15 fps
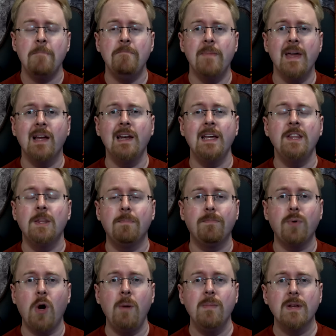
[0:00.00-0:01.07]
merely the
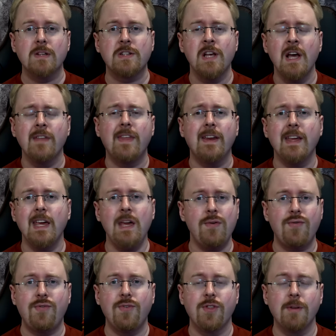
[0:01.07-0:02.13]
promise that
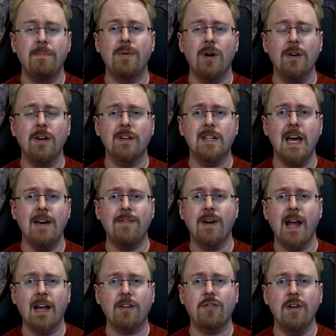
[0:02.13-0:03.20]
if the product
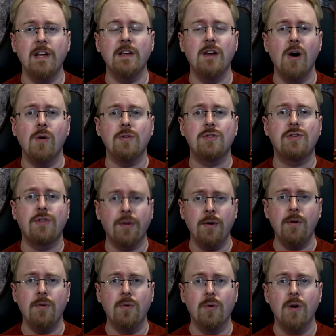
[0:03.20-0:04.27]
ever actually goes
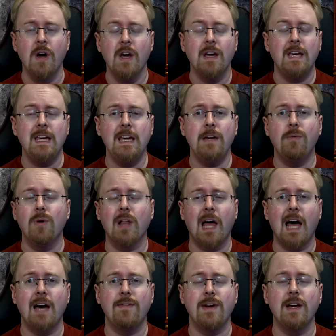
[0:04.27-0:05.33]
through, he will
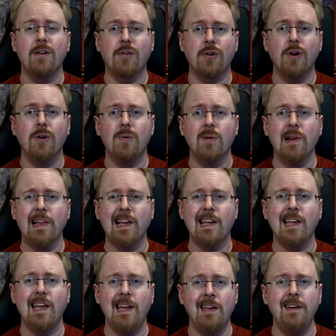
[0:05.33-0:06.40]
have a role
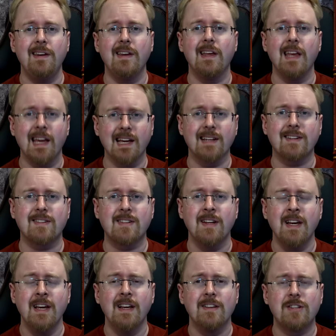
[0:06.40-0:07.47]
in it.
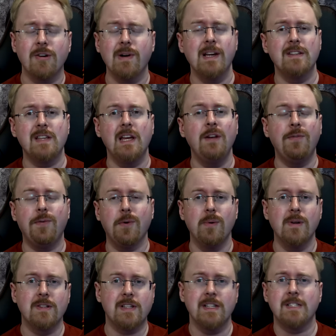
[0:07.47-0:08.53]
So his
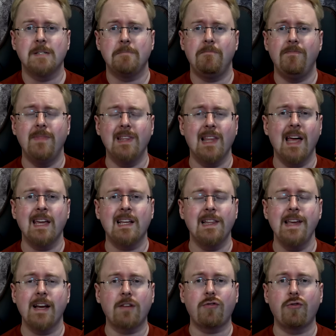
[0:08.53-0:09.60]
influence is
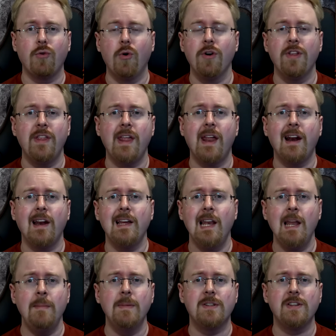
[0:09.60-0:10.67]
likely extraordinarily
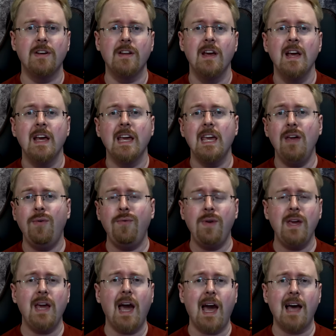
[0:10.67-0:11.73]
limited if
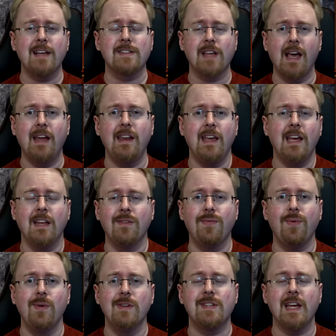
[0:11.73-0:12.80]
he has any
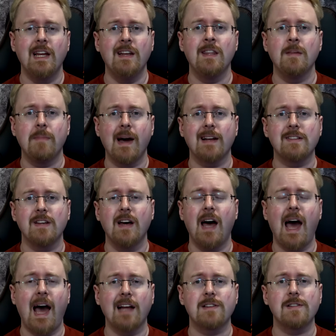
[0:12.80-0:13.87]
influence in the matter
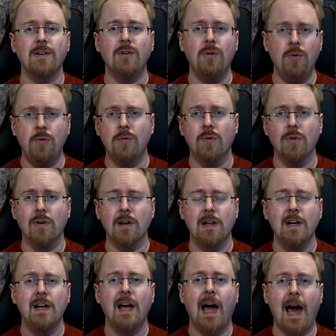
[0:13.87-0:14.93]
at all
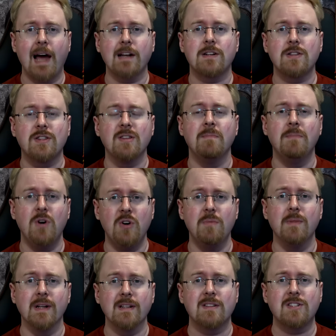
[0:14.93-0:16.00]
at the
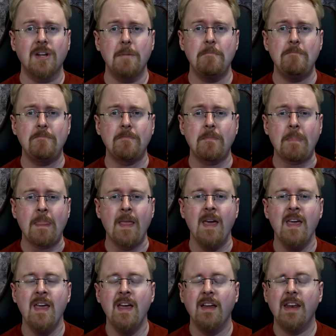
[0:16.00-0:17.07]
moment.
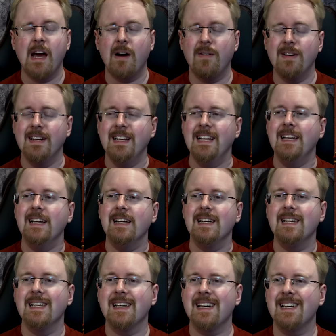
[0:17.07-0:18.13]
Now,
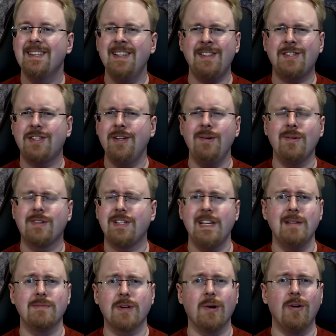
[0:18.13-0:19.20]
this too
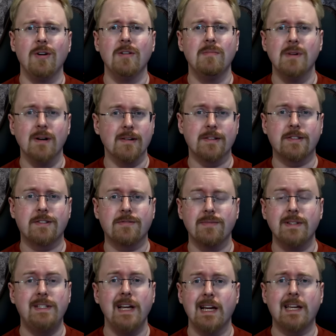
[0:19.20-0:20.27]
seems almost
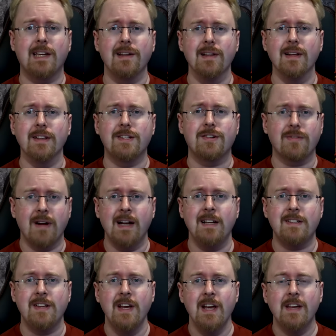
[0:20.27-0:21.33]
ridiculous,
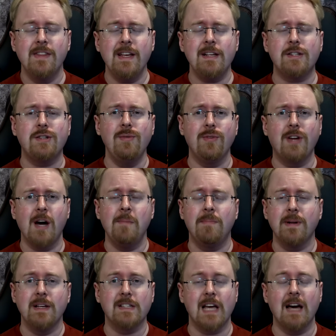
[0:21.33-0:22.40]
right? These two
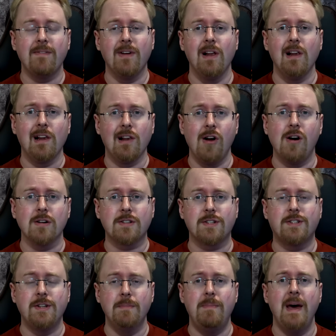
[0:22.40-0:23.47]
companies have a lot
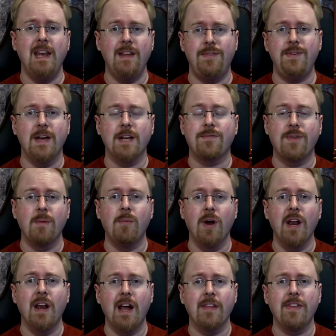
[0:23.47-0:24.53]
to benefit from
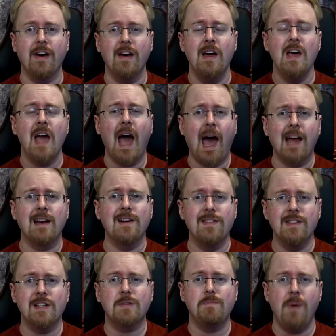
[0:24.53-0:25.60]
one another and
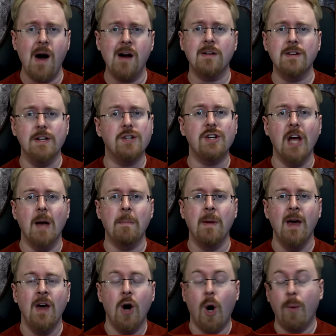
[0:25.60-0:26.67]
this partnership.
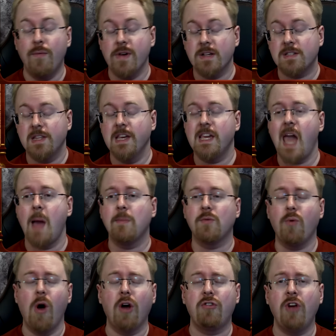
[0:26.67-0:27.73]
Obviously,
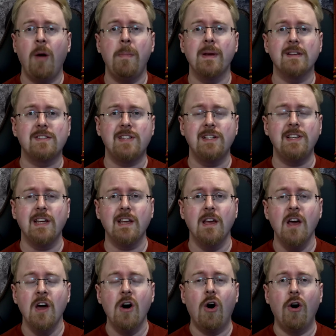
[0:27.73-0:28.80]
Games Workshop is sitting
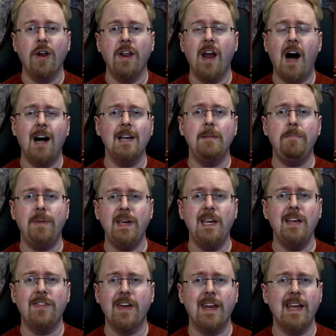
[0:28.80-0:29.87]
on an
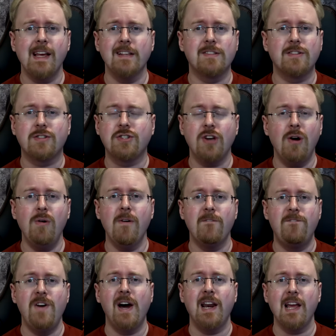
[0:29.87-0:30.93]
IP that is so
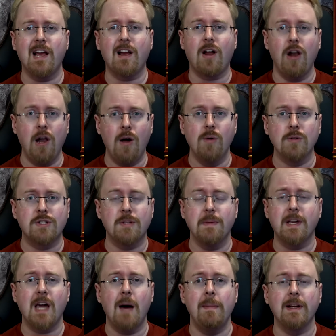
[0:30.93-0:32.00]
very close to
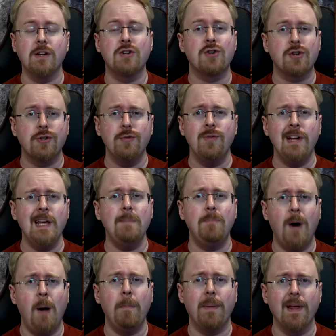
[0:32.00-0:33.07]
becoming truly
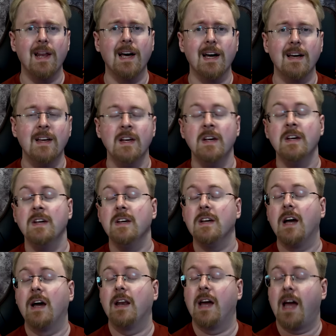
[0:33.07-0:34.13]
popular,
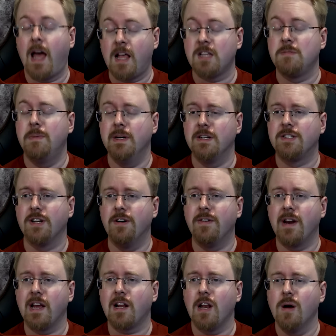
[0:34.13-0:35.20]
and has been so
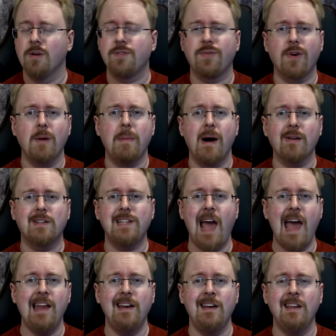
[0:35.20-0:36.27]
very close for about
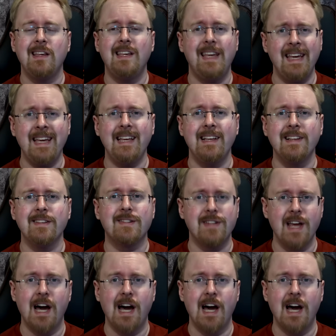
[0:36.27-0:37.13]
10 years